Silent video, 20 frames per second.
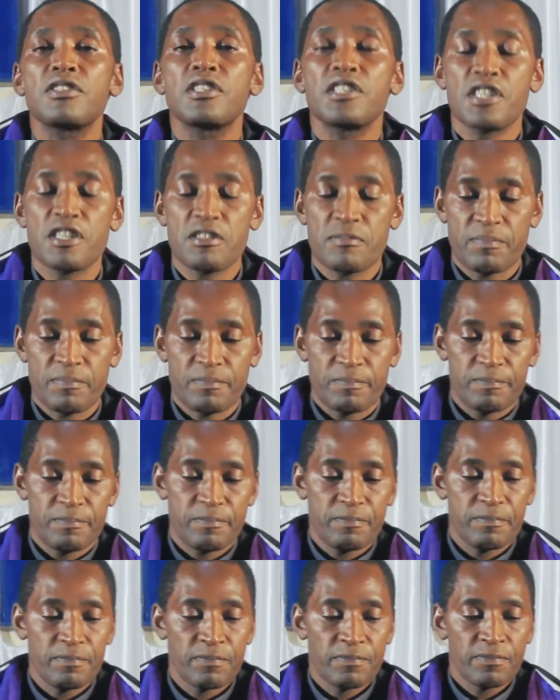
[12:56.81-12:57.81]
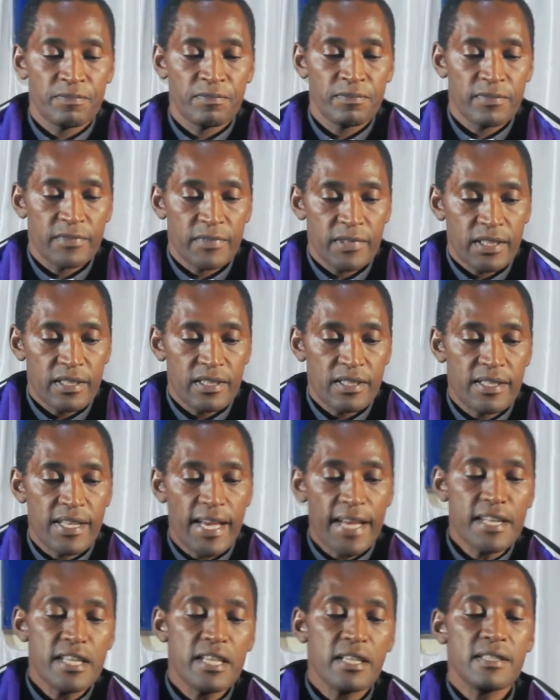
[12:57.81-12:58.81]
on him,
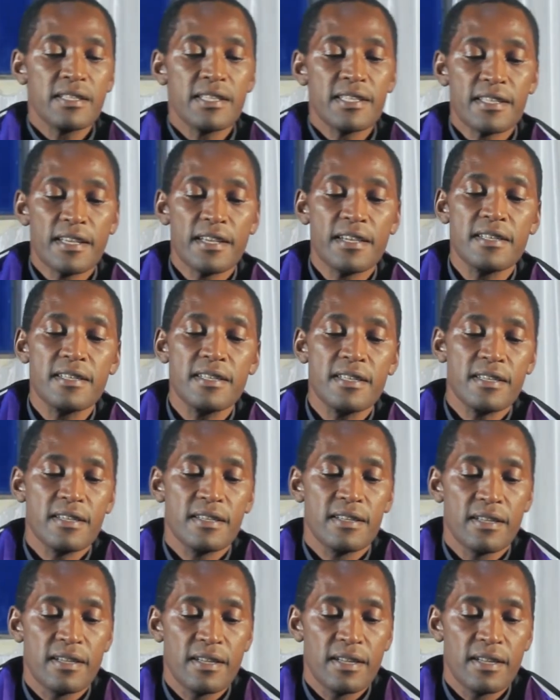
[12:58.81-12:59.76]
Daniel said,